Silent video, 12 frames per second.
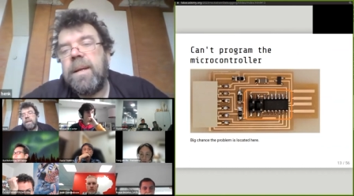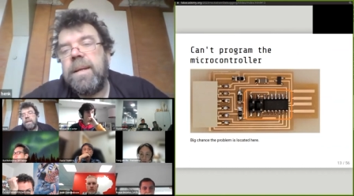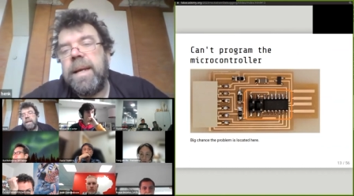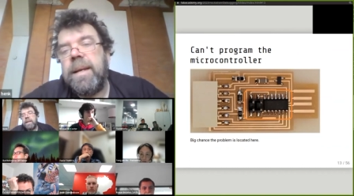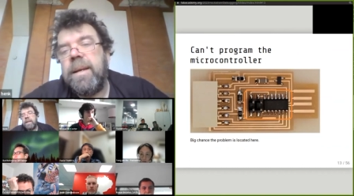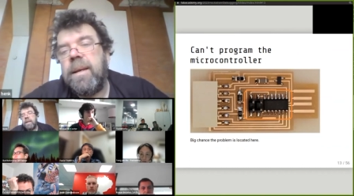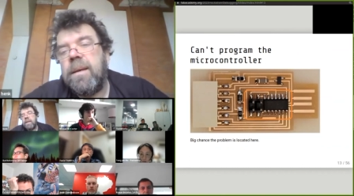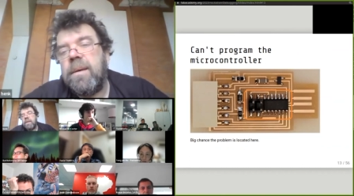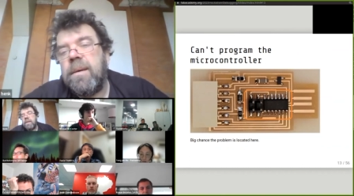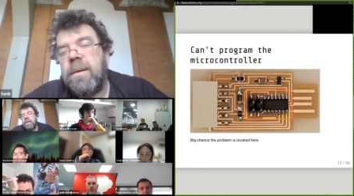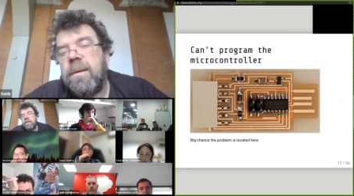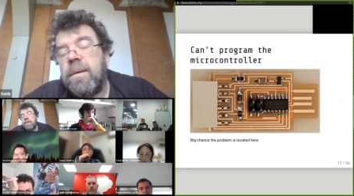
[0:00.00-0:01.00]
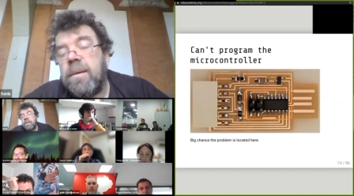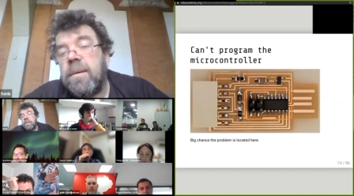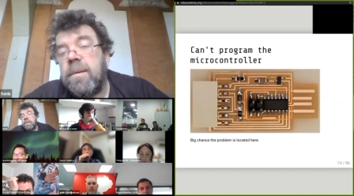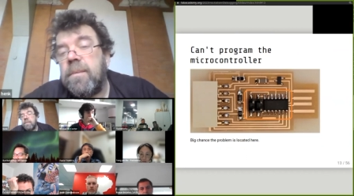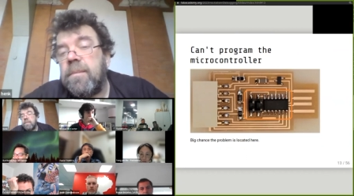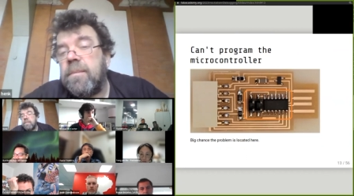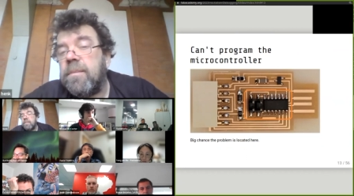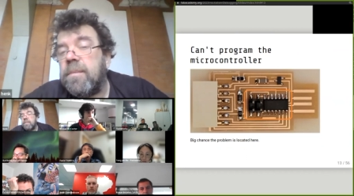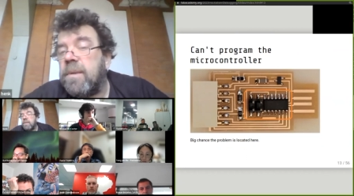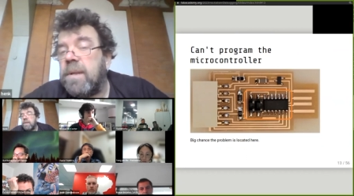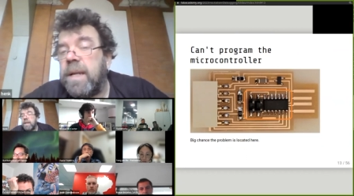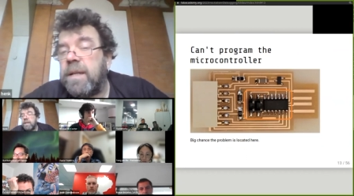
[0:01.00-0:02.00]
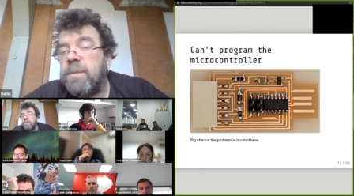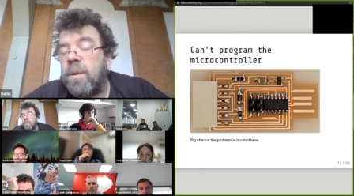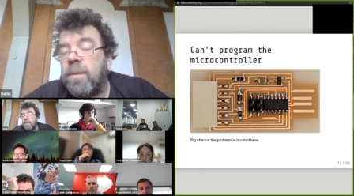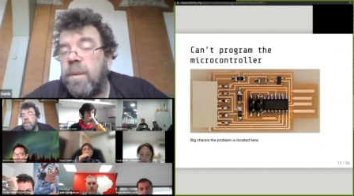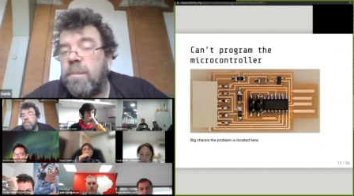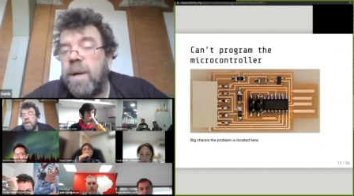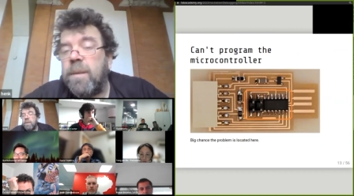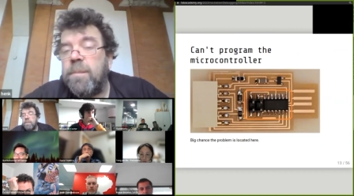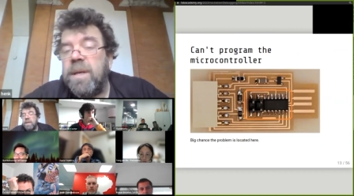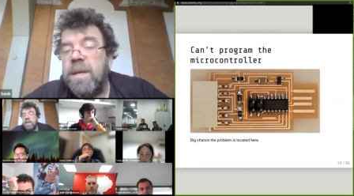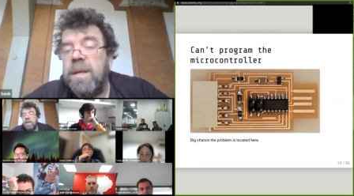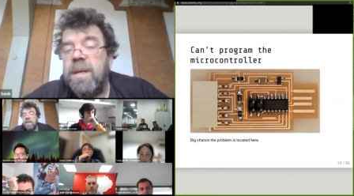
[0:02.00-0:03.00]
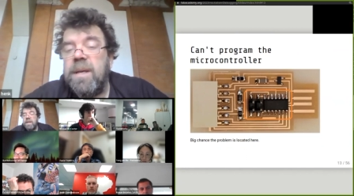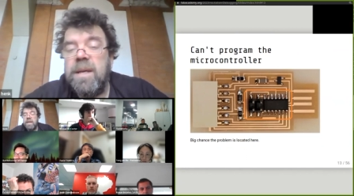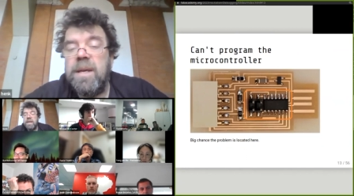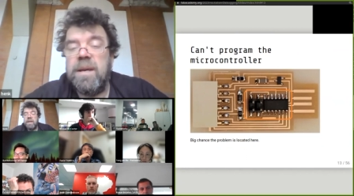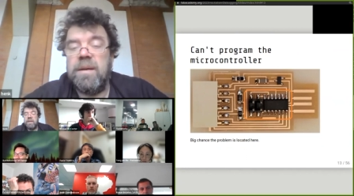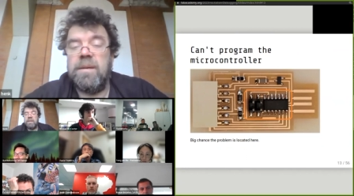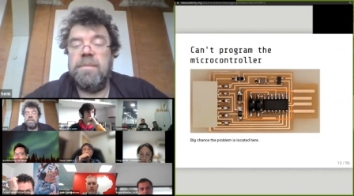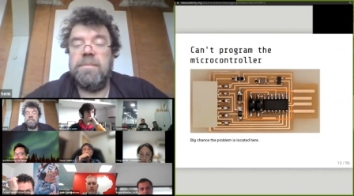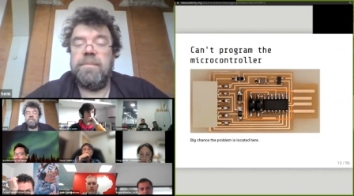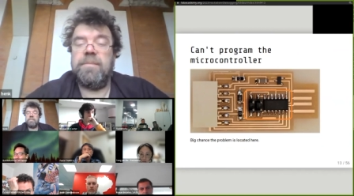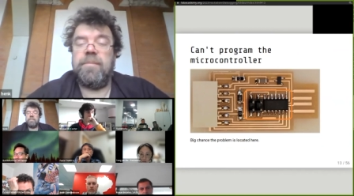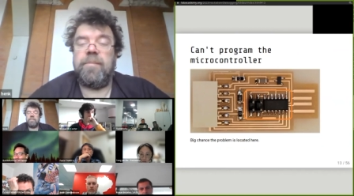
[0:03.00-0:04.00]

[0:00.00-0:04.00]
Then the next problem might be here.